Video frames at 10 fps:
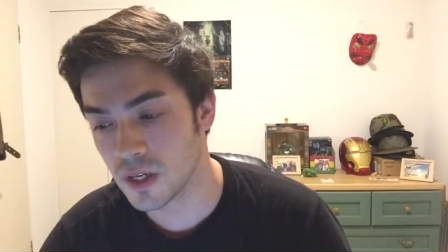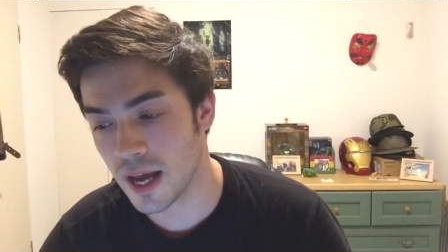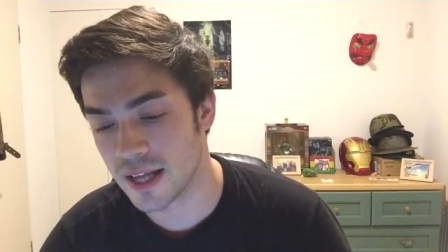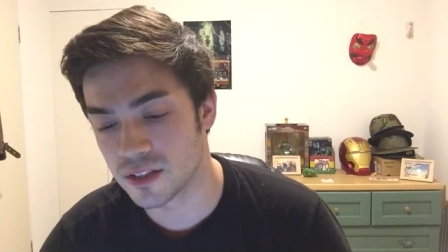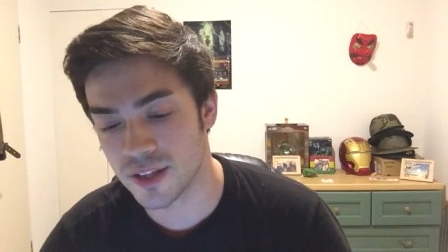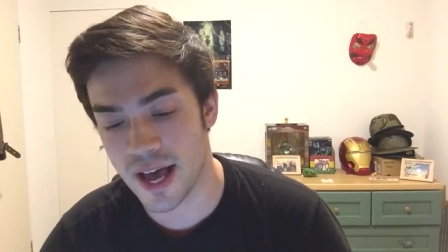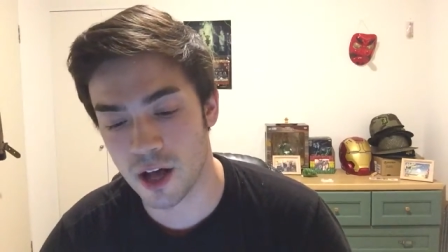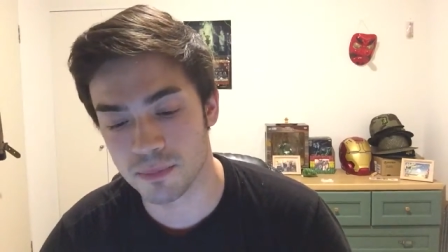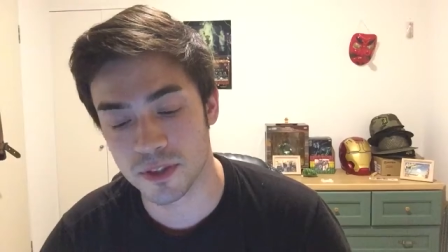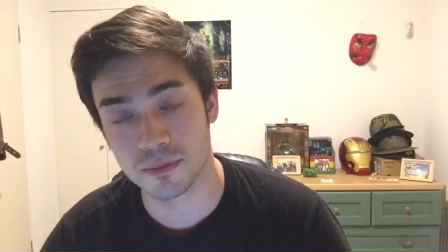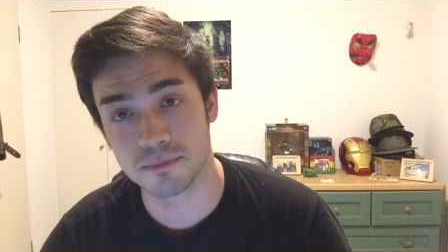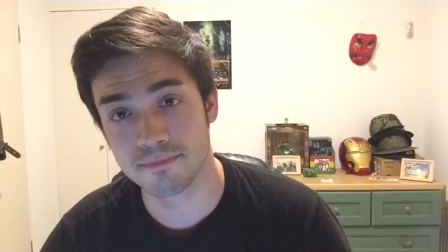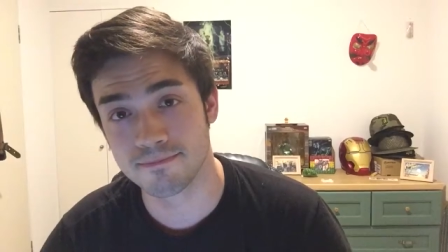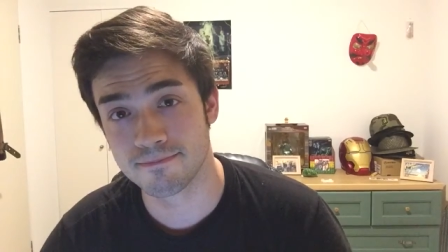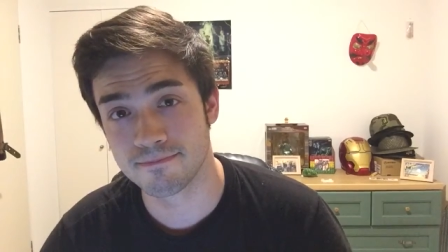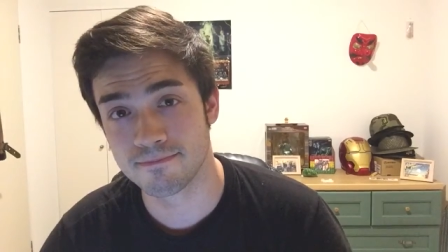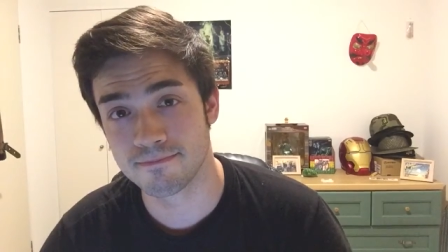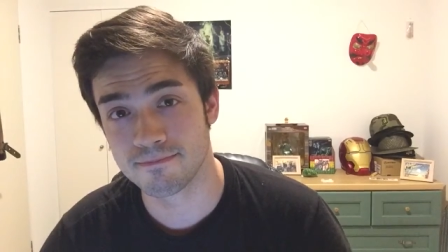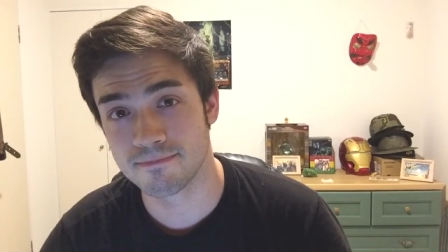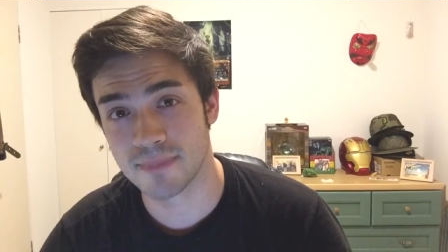And so that helps
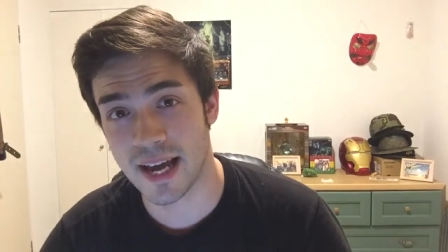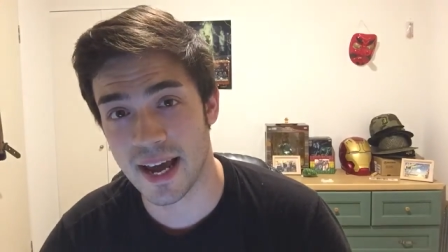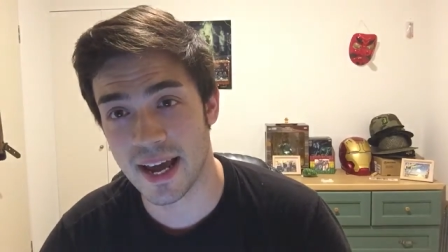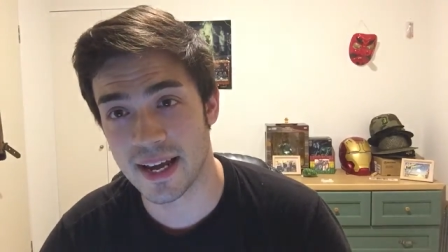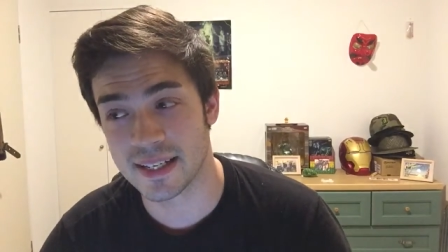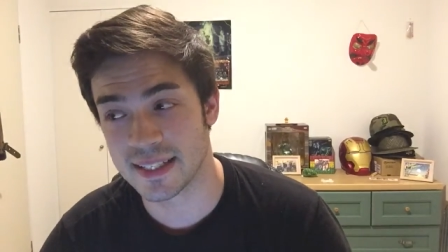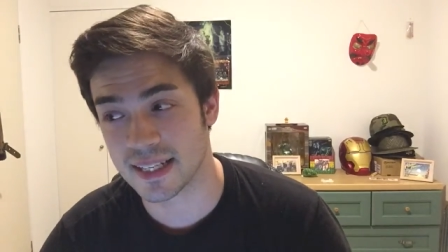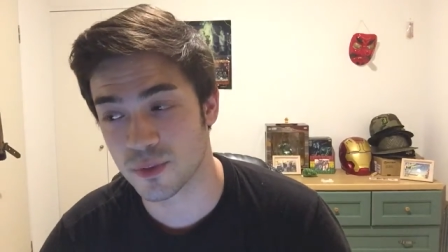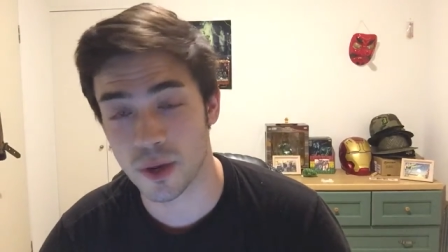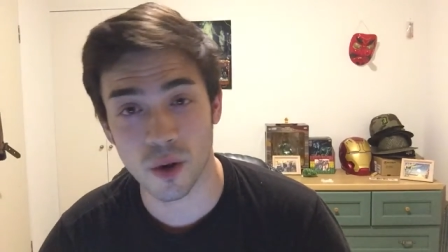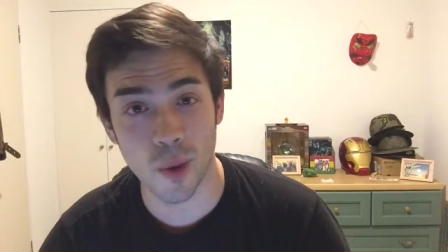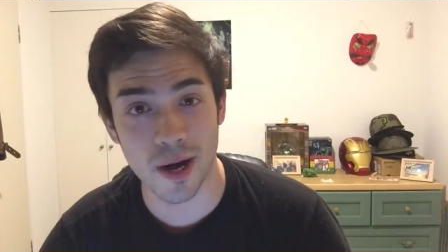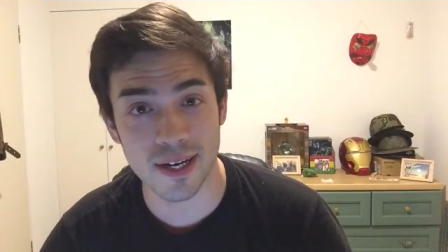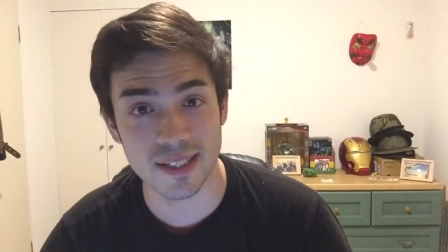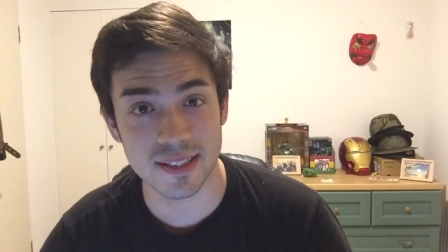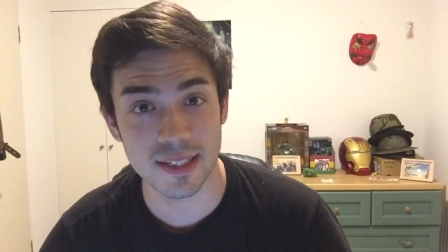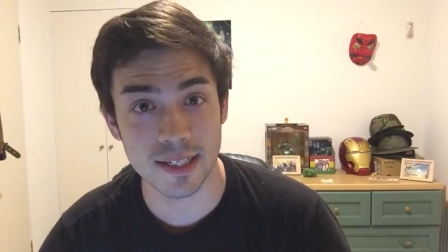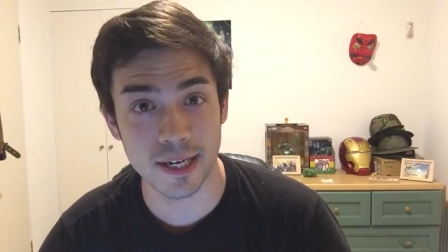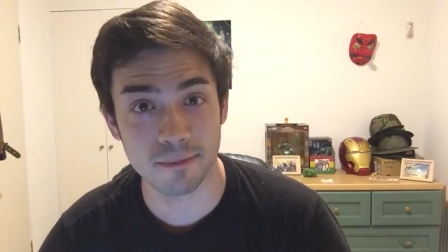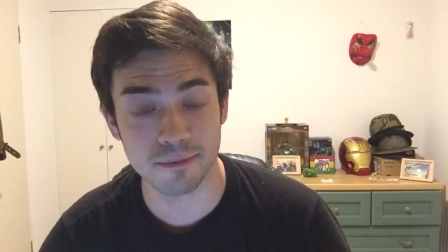and that's where awareness
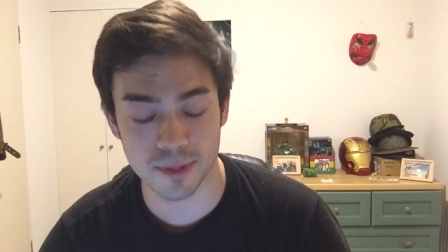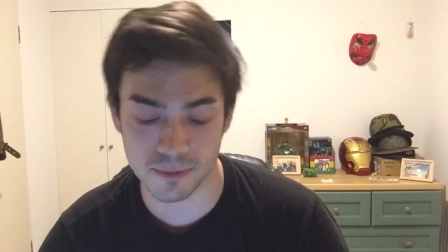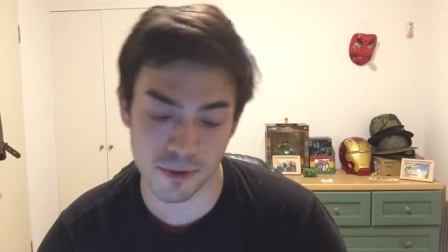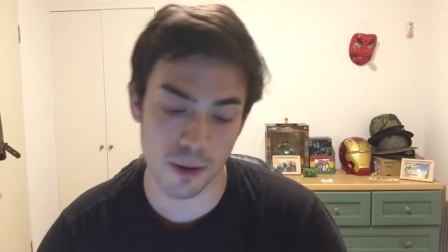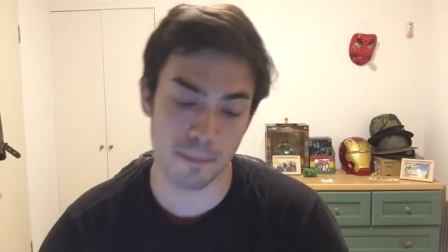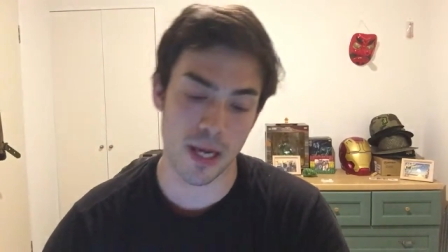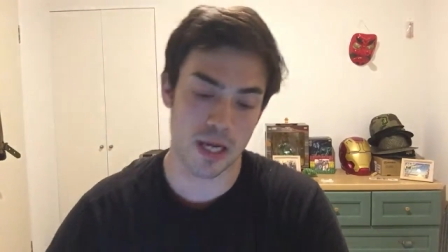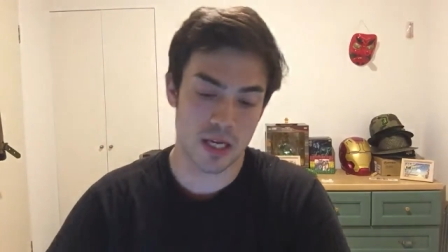comes from.